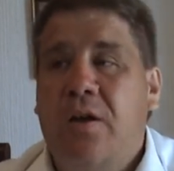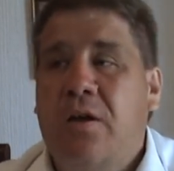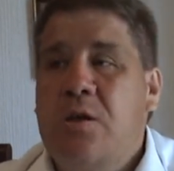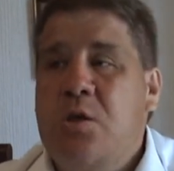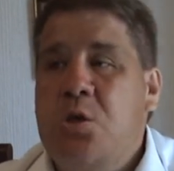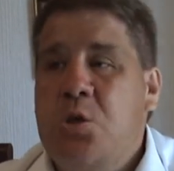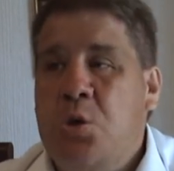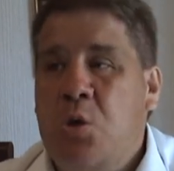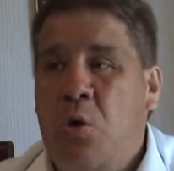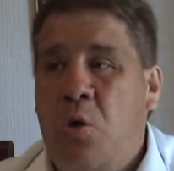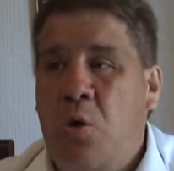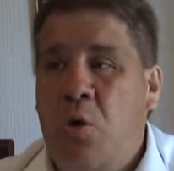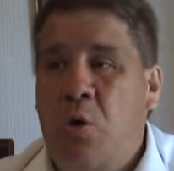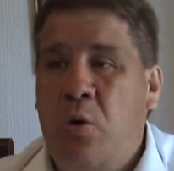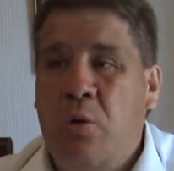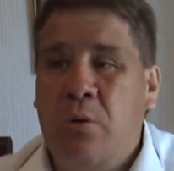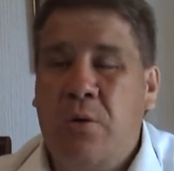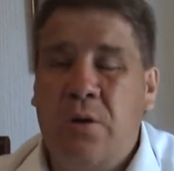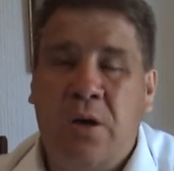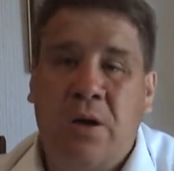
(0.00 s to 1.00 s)

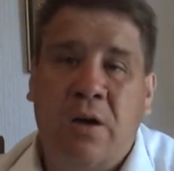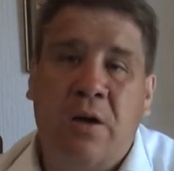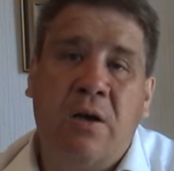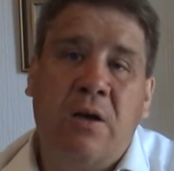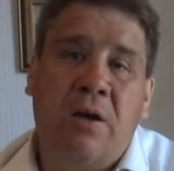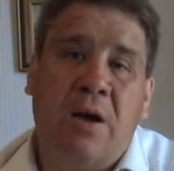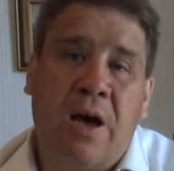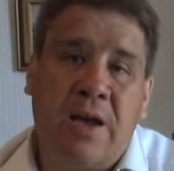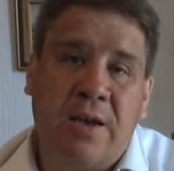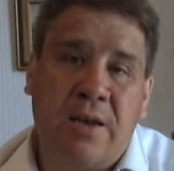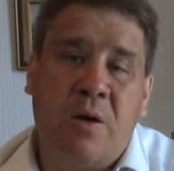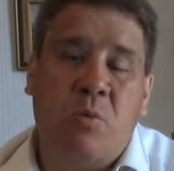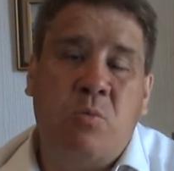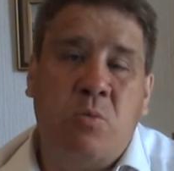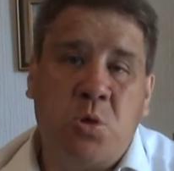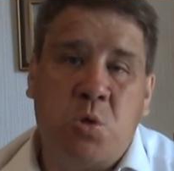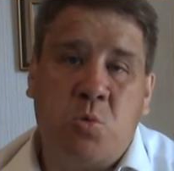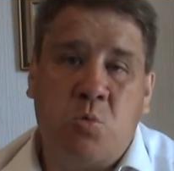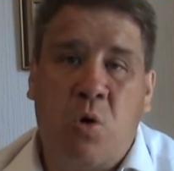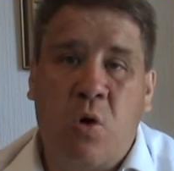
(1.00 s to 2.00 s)
So uh, Adnan
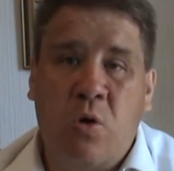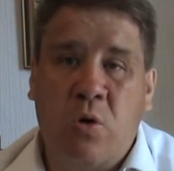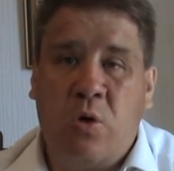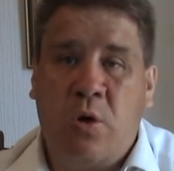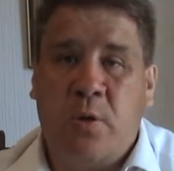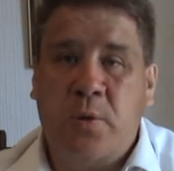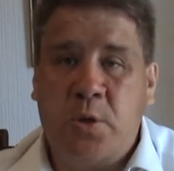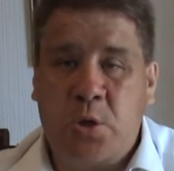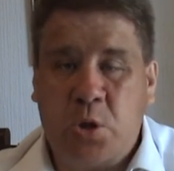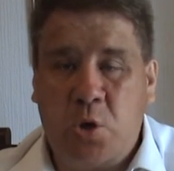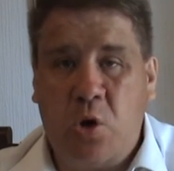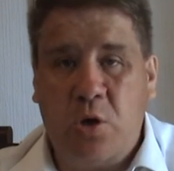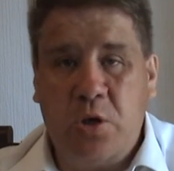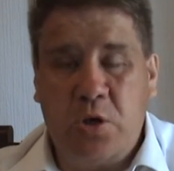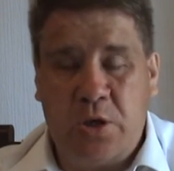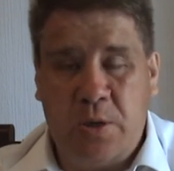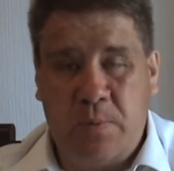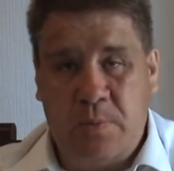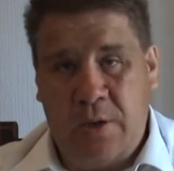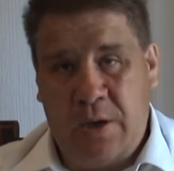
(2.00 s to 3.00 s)
was wrong on the
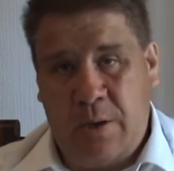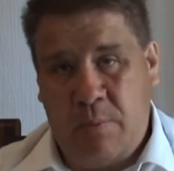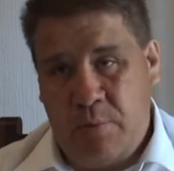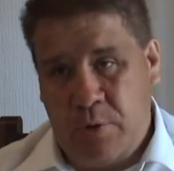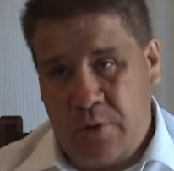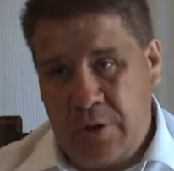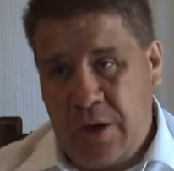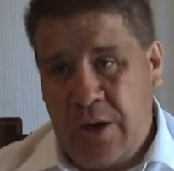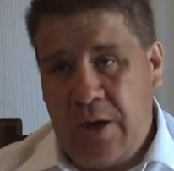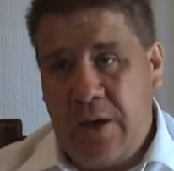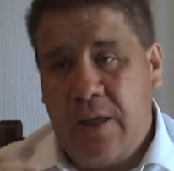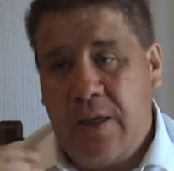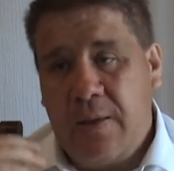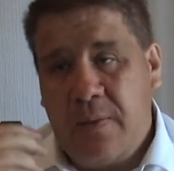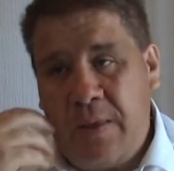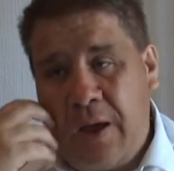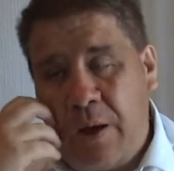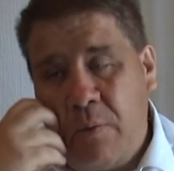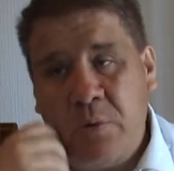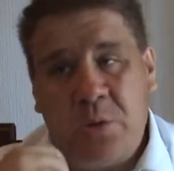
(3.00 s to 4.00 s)
scholarship there, but
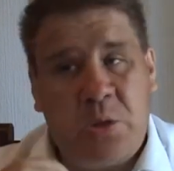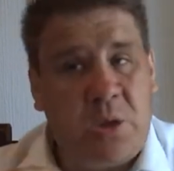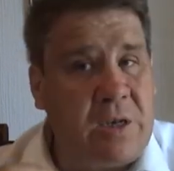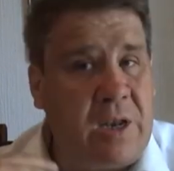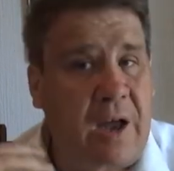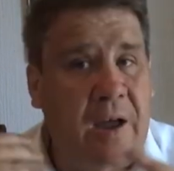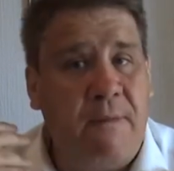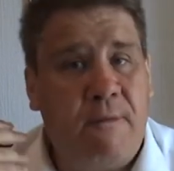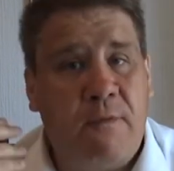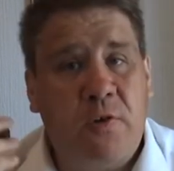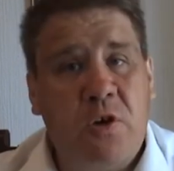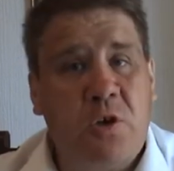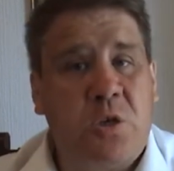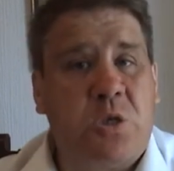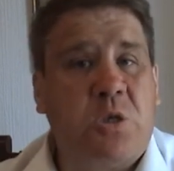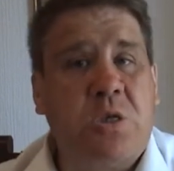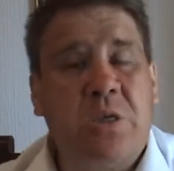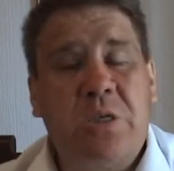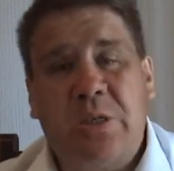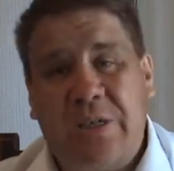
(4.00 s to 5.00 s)
that was a
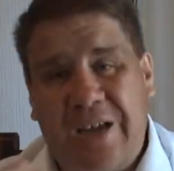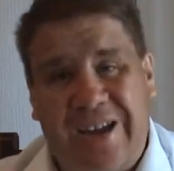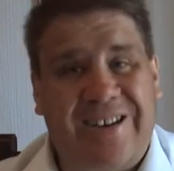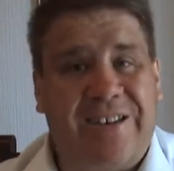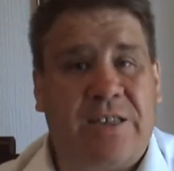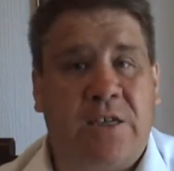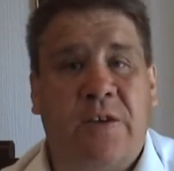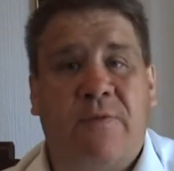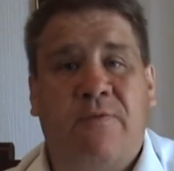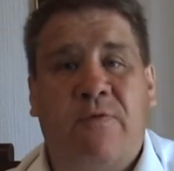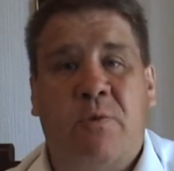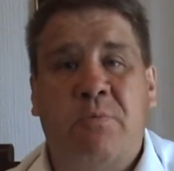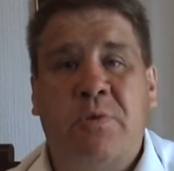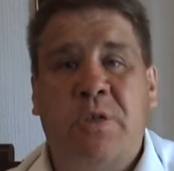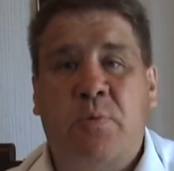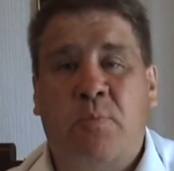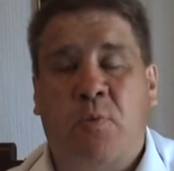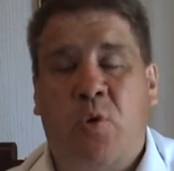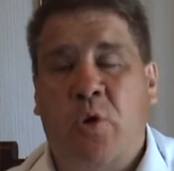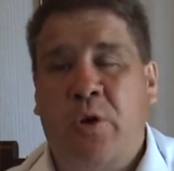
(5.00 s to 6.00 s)
divergent tactic from
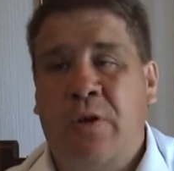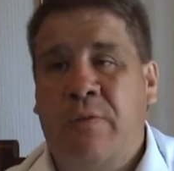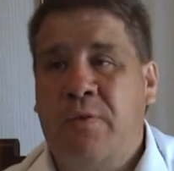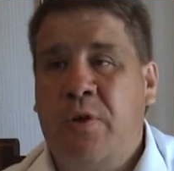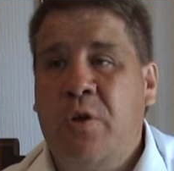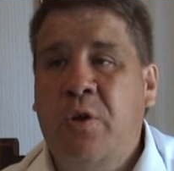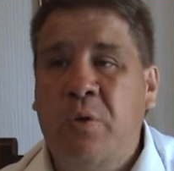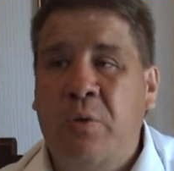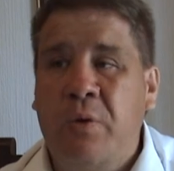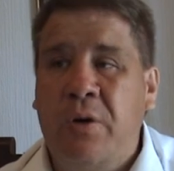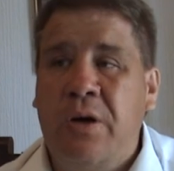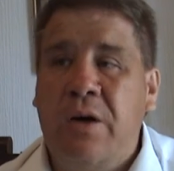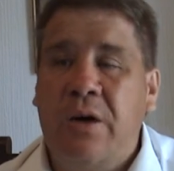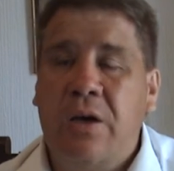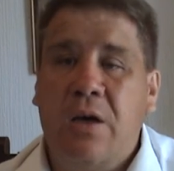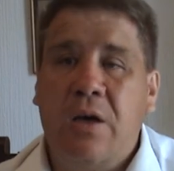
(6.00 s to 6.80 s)
his point of view.